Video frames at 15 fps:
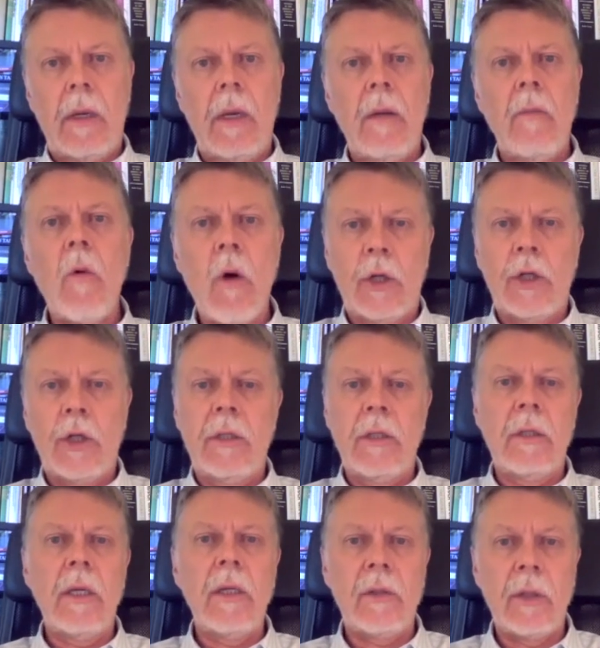in
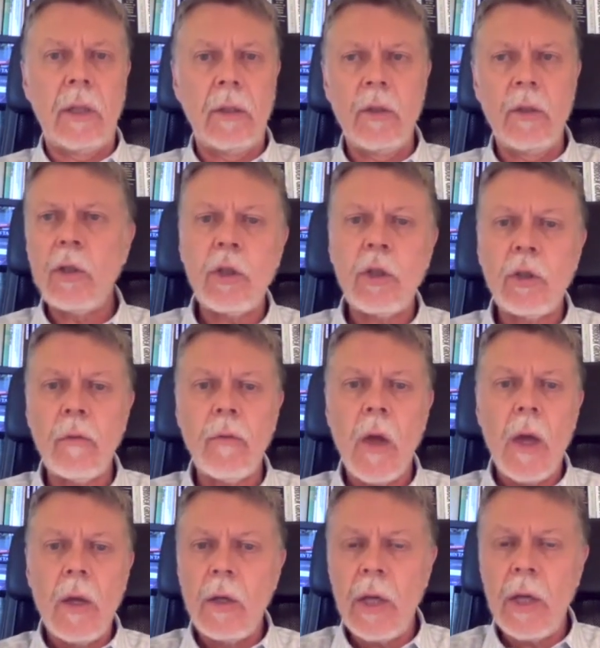Washington, D.C.
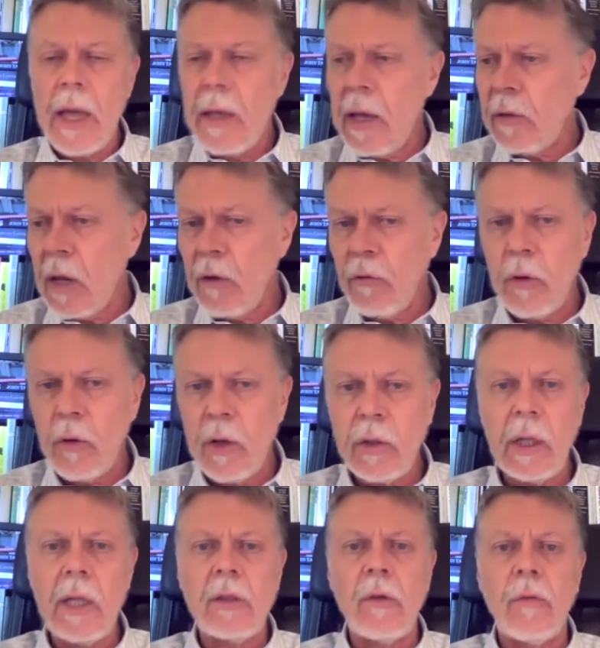As
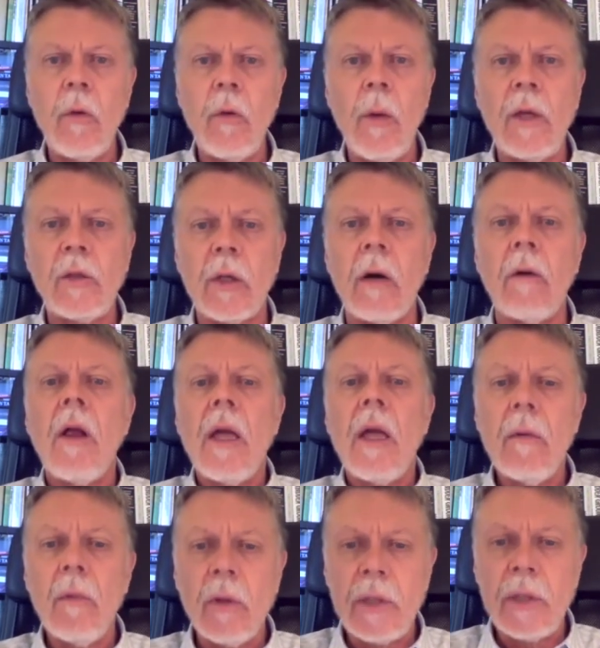recently as a few weeks ago,
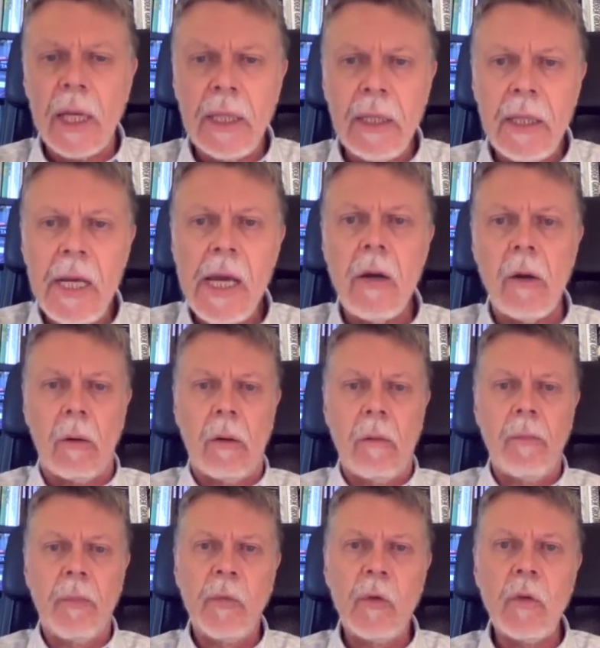it was illegal
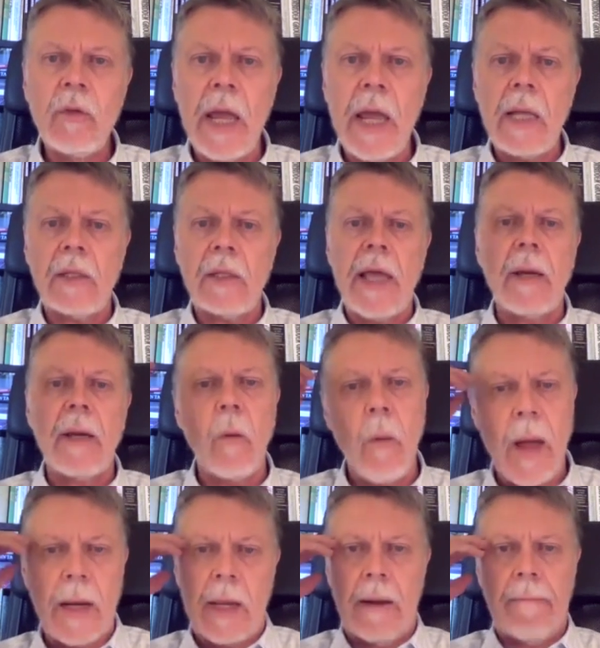to dance at a
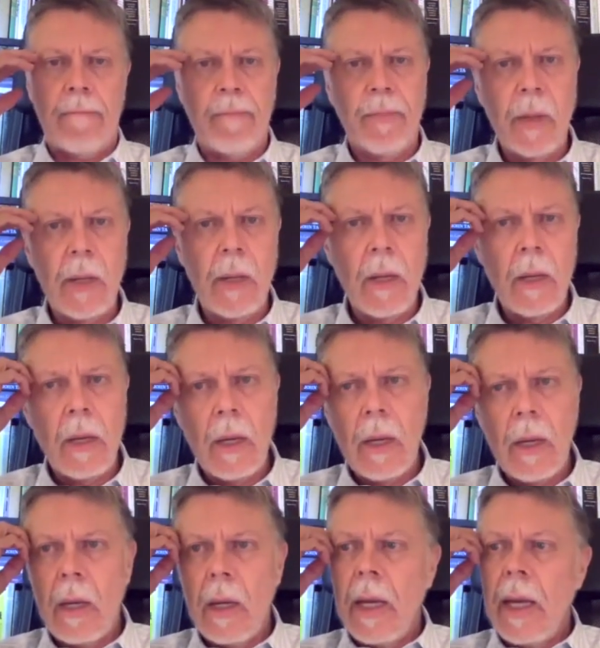wedding.
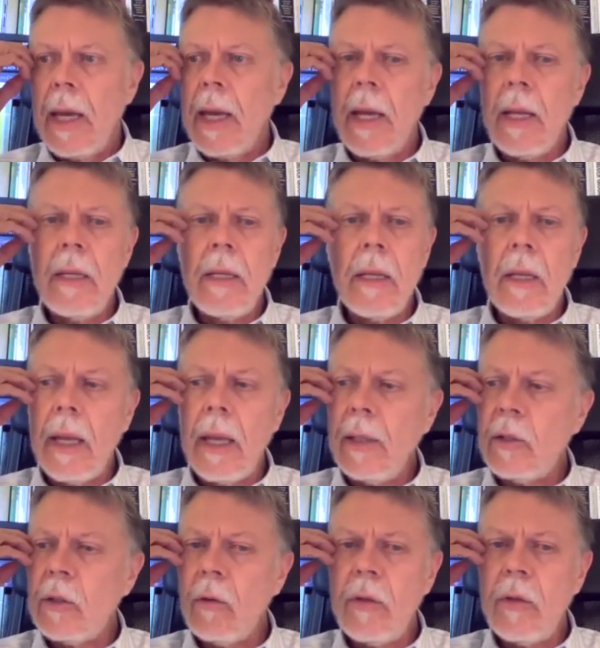And
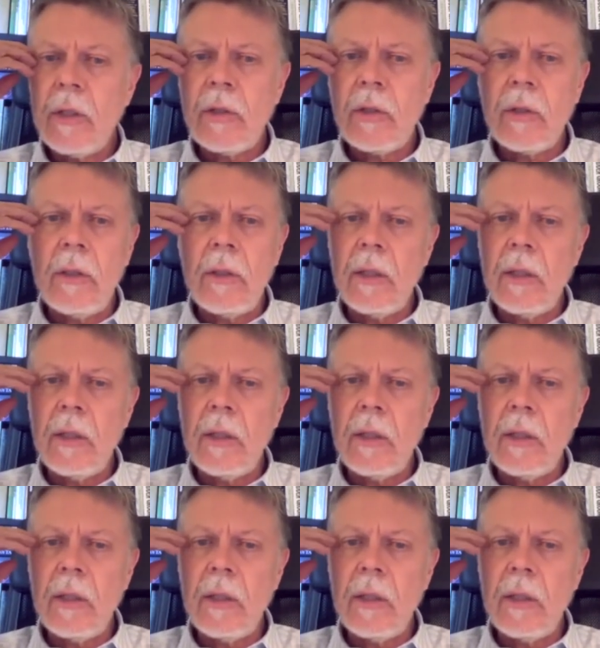so this